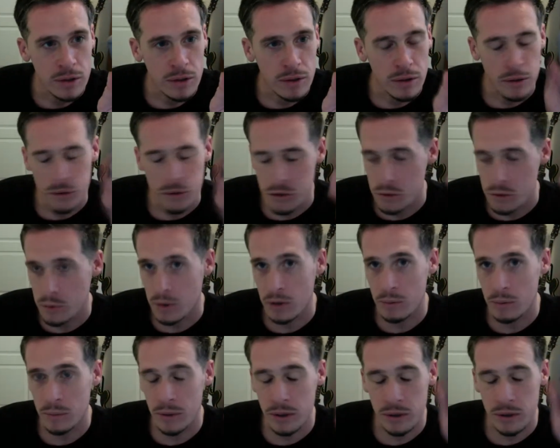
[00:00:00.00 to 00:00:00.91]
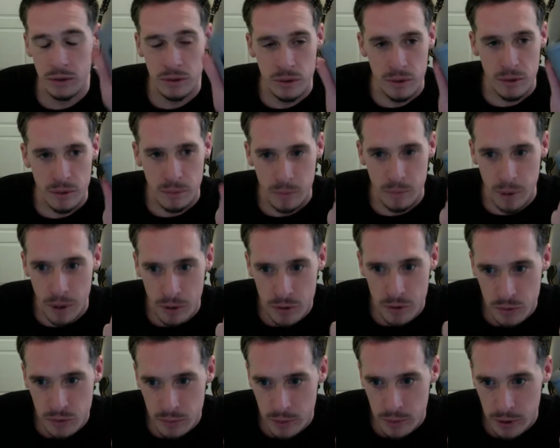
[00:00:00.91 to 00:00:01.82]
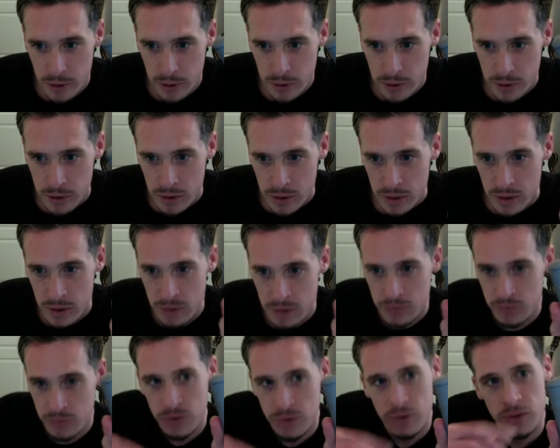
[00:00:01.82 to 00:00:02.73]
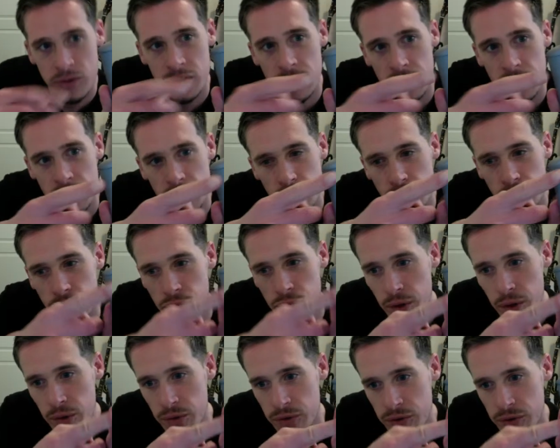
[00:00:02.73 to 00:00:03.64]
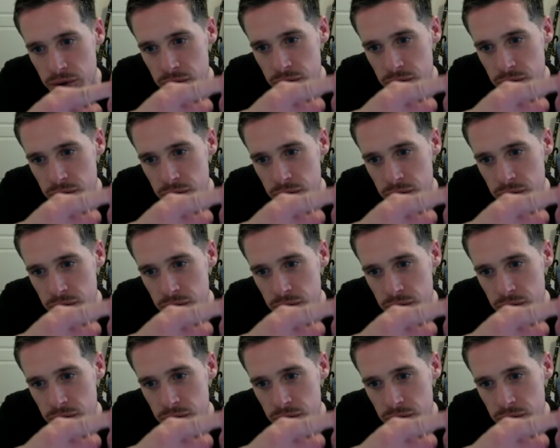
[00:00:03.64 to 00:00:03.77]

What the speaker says: or Squonk mod, Boxer mod. It feels like felt.